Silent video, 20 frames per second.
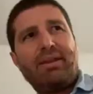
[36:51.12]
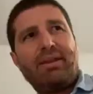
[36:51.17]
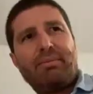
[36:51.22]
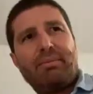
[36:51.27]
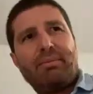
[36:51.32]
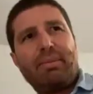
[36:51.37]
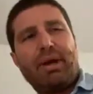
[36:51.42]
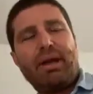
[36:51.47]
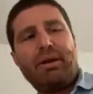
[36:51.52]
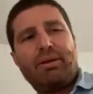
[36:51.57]

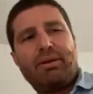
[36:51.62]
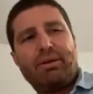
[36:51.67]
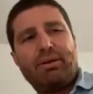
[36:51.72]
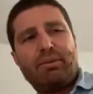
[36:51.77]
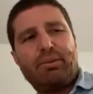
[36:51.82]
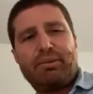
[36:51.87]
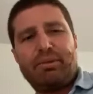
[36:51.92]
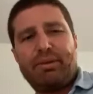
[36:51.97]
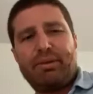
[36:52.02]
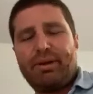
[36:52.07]
my hope
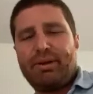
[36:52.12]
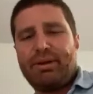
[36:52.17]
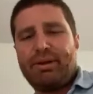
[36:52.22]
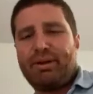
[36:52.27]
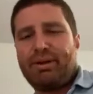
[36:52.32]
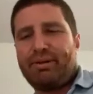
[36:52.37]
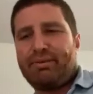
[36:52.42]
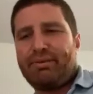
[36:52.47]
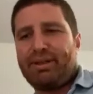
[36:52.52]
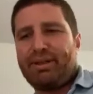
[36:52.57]
in
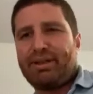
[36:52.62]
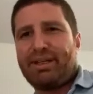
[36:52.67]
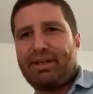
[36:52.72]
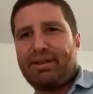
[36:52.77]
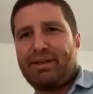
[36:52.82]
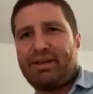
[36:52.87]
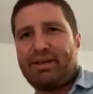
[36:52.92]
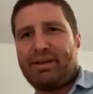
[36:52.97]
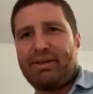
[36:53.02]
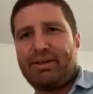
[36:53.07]
all of the
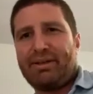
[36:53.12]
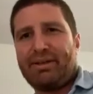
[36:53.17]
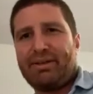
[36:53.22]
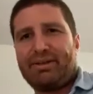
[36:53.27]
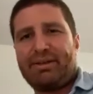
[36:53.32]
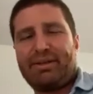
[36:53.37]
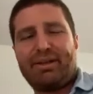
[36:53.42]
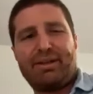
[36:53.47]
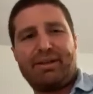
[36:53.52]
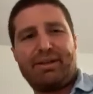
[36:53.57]
telehealth
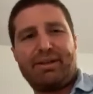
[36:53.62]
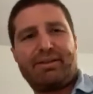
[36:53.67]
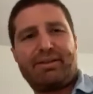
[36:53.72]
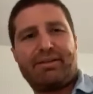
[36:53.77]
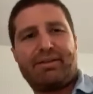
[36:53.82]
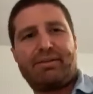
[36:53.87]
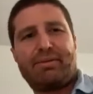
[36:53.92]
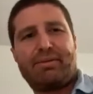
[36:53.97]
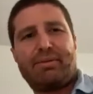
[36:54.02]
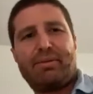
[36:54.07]
is that
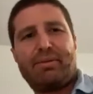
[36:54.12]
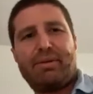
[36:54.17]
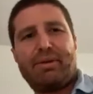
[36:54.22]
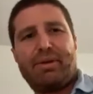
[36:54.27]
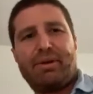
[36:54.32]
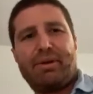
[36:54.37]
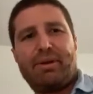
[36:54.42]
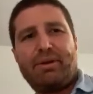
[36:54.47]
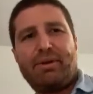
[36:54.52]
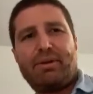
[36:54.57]

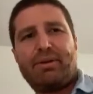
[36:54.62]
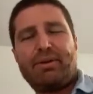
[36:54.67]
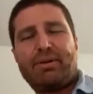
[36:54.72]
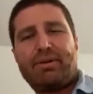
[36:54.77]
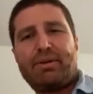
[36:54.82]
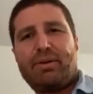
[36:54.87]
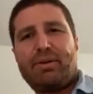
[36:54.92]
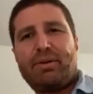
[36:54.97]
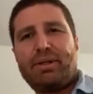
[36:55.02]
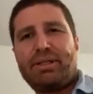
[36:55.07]

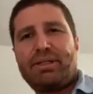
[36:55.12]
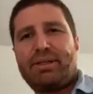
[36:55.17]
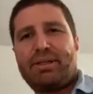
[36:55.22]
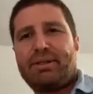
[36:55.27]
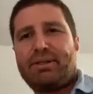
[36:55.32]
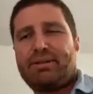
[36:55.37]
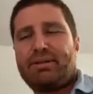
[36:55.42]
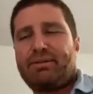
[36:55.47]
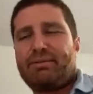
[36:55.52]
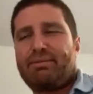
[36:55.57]
there's always
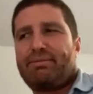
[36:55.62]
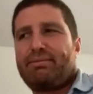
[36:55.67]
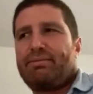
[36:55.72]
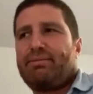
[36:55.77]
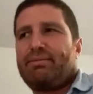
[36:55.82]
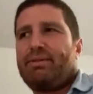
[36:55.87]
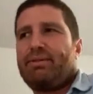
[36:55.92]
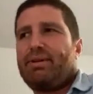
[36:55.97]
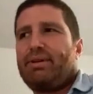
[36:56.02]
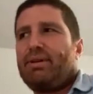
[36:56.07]
this
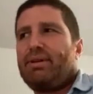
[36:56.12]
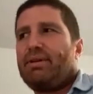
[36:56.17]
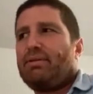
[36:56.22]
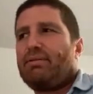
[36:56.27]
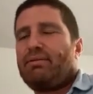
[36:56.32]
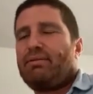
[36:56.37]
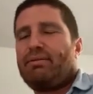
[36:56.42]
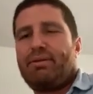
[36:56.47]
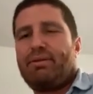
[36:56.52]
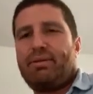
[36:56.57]

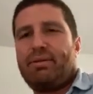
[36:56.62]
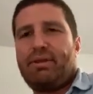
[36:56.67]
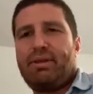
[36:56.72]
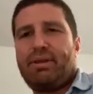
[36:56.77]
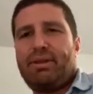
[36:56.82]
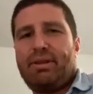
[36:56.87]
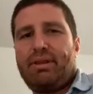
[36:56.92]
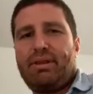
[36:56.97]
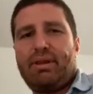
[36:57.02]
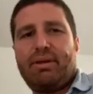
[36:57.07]

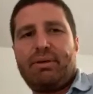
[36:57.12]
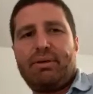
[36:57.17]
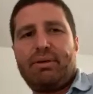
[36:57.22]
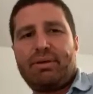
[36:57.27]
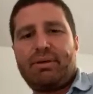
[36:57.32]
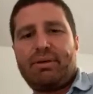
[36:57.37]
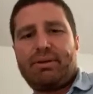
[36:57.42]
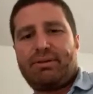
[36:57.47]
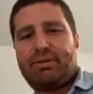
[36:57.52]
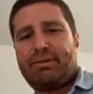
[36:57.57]

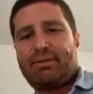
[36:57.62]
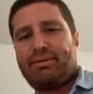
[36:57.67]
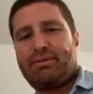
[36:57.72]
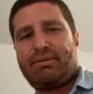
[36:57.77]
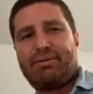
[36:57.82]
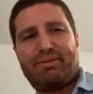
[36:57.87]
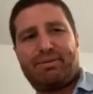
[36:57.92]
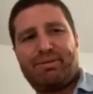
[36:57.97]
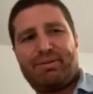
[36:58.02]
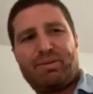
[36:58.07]
lowest,
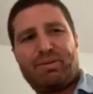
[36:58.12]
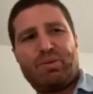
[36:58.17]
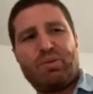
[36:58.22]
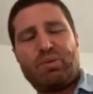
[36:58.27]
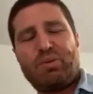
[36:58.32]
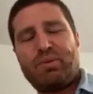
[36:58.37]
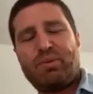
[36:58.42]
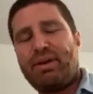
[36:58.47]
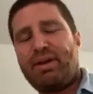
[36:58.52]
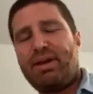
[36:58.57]

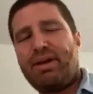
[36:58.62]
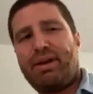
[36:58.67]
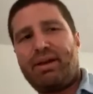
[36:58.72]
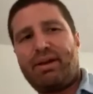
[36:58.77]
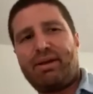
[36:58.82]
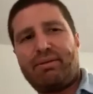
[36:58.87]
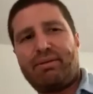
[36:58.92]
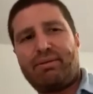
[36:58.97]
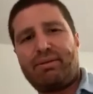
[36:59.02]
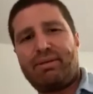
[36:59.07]

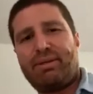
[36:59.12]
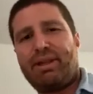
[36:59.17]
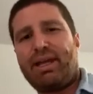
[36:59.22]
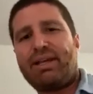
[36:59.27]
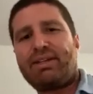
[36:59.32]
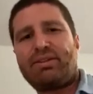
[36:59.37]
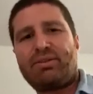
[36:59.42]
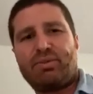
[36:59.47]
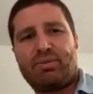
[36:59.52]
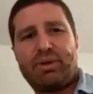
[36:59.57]

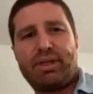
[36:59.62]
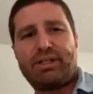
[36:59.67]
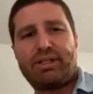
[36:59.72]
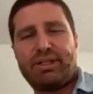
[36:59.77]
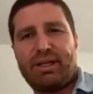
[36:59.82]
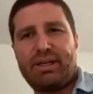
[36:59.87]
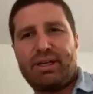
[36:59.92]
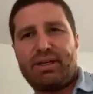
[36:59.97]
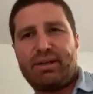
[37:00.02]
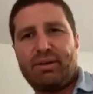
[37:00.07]
less rich
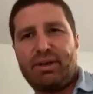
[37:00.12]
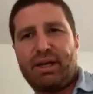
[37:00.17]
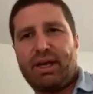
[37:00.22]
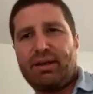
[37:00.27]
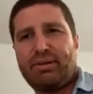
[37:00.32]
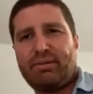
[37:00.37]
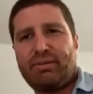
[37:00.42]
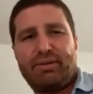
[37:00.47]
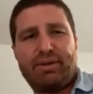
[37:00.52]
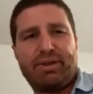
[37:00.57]
data you
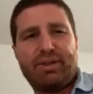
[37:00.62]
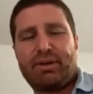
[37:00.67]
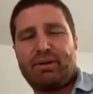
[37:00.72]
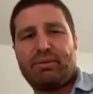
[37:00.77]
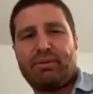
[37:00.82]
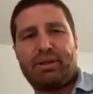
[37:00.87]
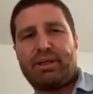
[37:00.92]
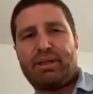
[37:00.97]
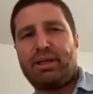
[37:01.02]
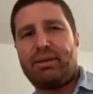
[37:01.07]
get when you start
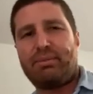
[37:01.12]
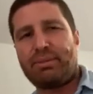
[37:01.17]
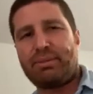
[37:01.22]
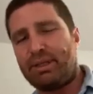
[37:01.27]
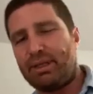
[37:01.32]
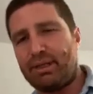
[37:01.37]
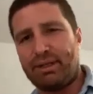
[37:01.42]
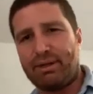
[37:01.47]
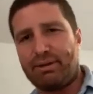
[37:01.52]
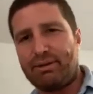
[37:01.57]
with claims
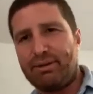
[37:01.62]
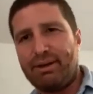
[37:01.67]
data.